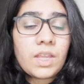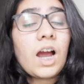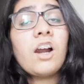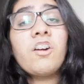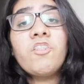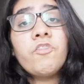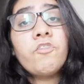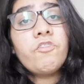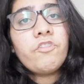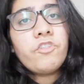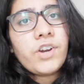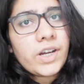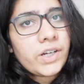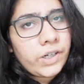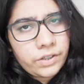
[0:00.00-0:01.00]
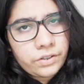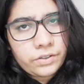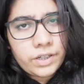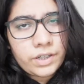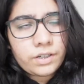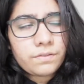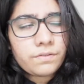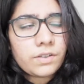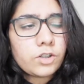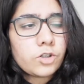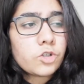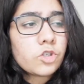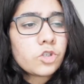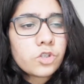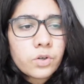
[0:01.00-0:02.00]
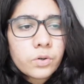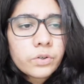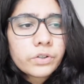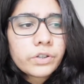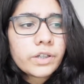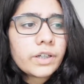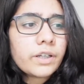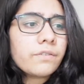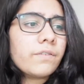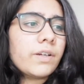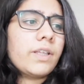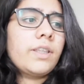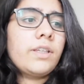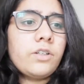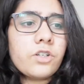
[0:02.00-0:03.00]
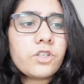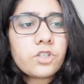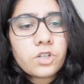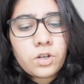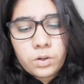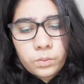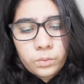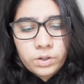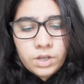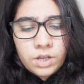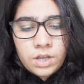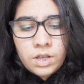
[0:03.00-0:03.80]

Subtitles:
are very creative. They're so creative, and they're so